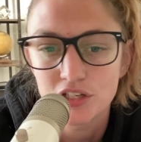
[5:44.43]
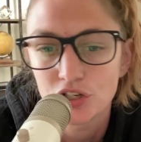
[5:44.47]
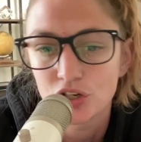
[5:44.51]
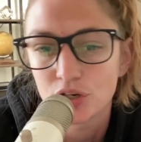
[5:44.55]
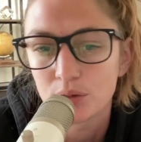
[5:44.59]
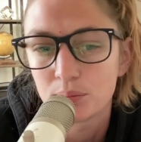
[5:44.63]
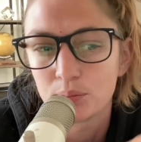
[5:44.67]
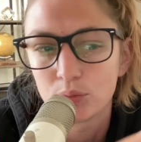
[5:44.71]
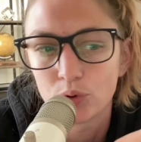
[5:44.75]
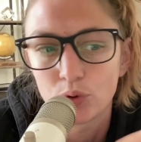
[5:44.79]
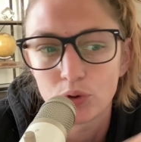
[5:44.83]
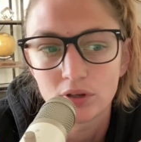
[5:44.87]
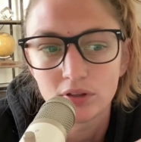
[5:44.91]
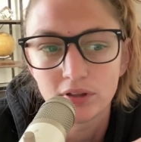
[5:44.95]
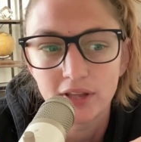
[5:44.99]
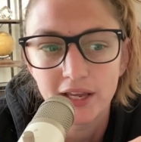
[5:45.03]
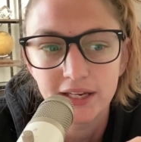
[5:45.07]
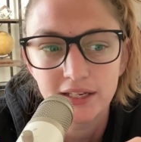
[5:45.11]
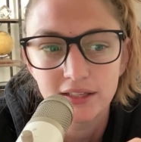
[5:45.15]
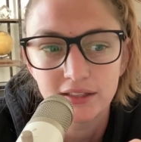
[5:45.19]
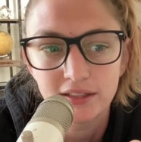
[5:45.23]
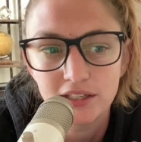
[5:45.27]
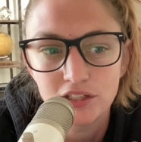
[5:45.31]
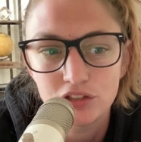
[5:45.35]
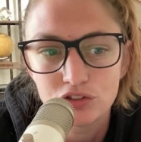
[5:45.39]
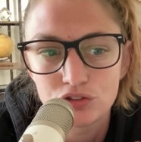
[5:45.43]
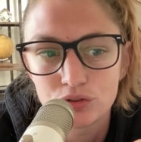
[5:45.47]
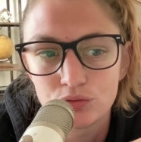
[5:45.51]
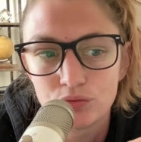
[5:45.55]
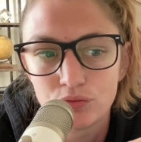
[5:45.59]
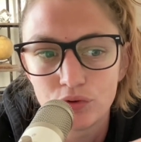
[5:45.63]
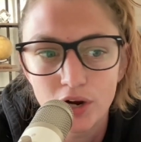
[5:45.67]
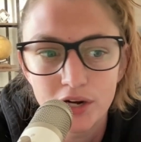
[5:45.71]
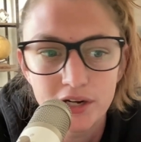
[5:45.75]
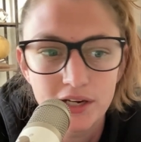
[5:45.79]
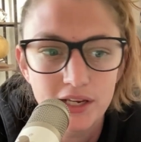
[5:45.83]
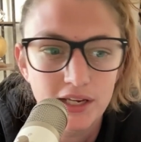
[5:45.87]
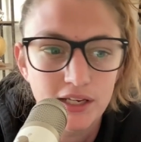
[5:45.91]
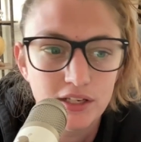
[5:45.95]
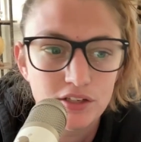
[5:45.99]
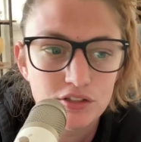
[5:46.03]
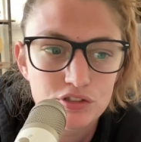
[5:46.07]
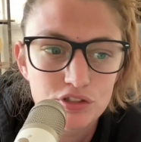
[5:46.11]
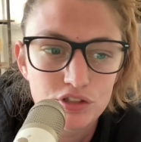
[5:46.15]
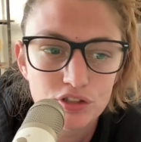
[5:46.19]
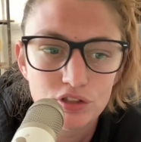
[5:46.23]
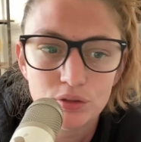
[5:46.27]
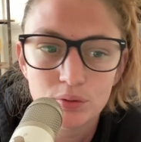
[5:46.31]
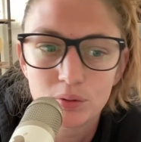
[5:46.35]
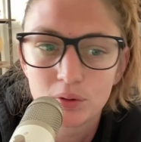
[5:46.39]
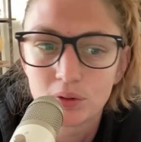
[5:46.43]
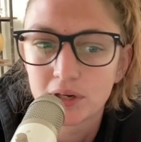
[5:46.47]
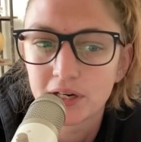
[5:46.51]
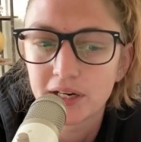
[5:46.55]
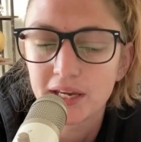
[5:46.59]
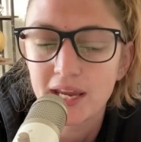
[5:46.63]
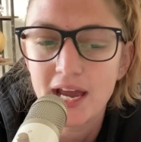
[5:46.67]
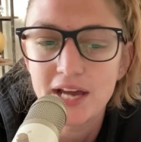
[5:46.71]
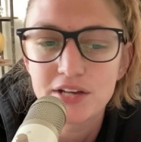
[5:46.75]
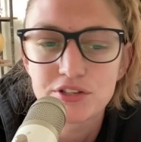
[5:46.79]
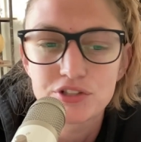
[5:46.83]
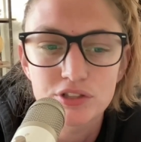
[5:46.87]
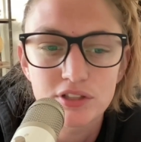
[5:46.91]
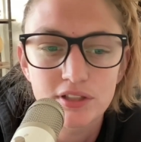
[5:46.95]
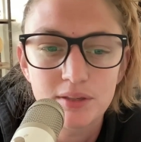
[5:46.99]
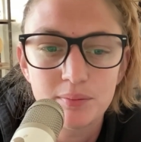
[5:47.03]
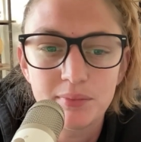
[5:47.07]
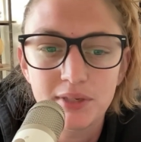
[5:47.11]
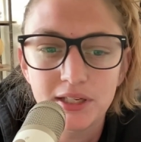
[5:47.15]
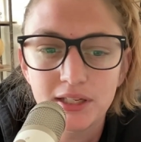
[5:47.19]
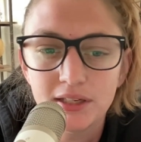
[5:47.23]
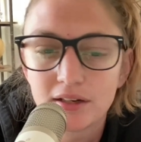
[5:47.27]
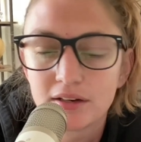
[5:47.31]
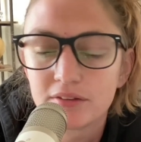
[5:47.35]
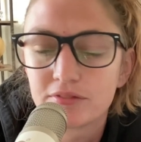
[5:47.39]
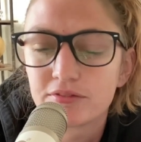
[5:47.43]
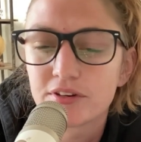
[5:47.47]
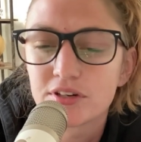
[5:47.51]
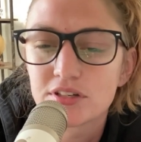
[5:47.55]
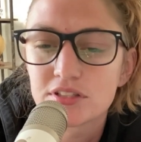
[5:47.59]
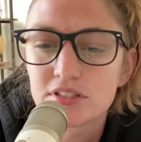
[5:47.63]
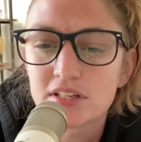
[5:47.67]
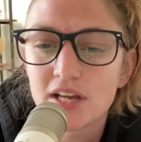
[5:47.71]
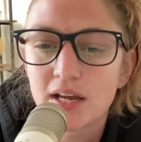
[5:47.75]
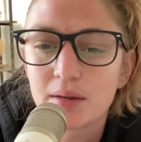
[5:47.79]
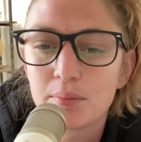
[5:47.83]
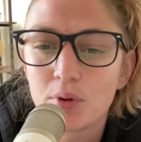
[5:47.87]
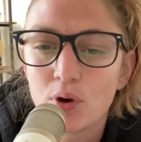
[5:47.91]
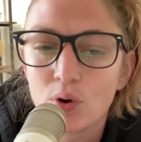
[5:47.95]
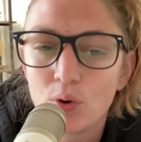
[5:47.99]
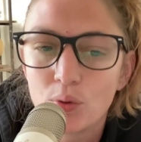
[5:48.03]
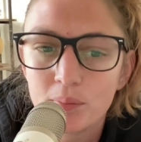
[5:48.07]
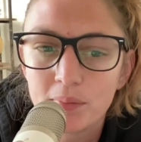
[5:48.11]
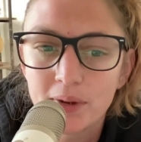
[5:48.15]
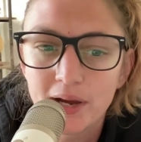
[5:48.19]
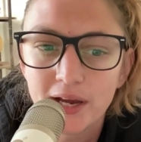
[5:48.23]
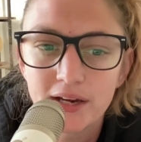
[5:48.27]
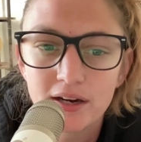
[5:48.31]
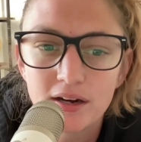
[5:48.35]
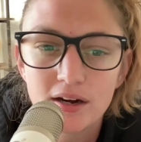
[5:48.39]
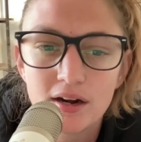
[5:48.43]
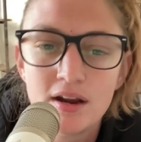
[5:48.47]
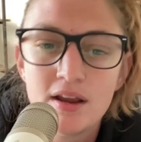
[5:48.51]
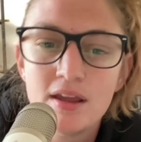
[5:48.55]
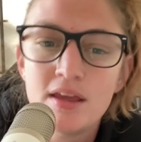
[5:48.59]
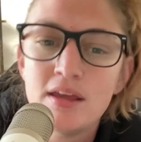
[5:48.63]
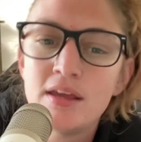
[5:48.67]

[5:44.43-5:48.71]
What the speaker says: you're more likely to run into or casually meet a first-time home buyer